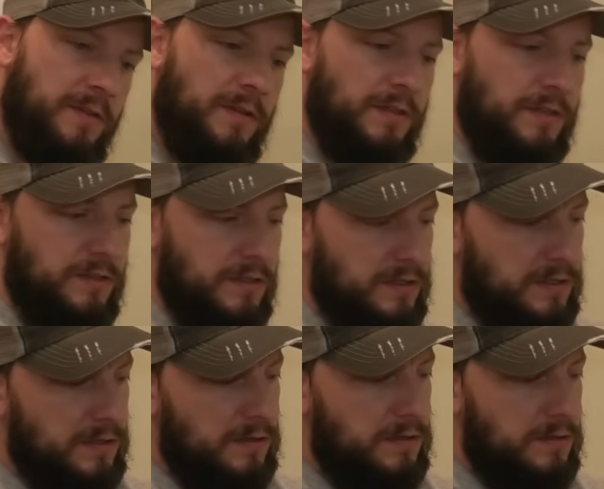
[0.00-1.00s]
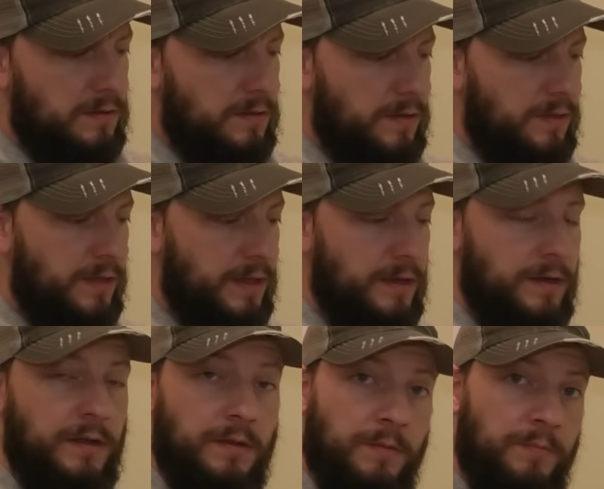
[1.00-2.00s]
This is just a
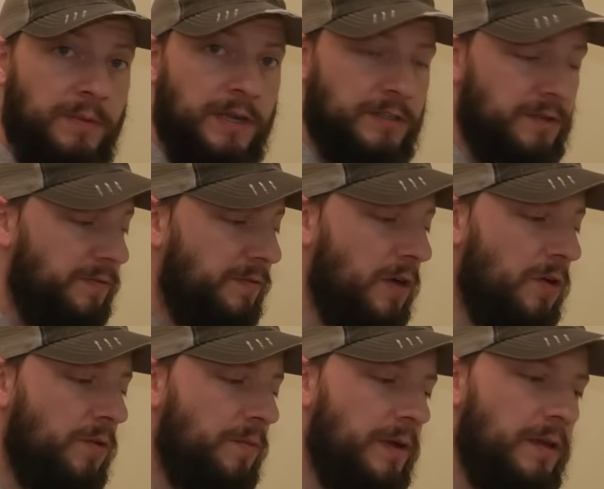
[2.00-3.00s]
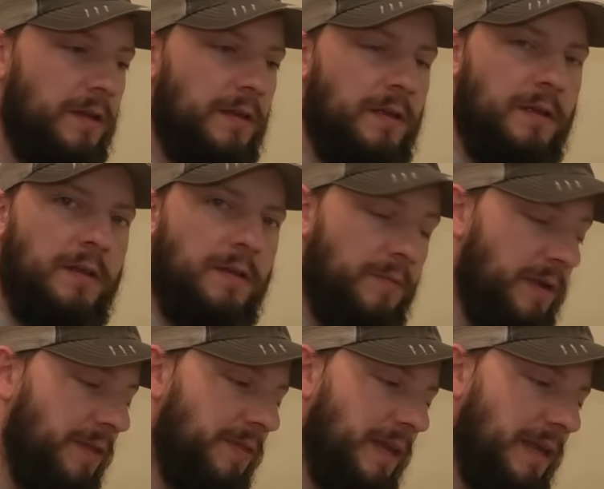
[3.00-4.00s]
thin piece of foam, but
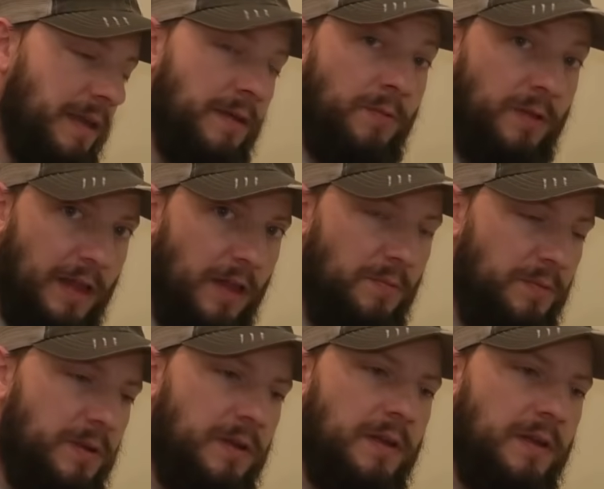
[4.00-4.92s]
I think it will help.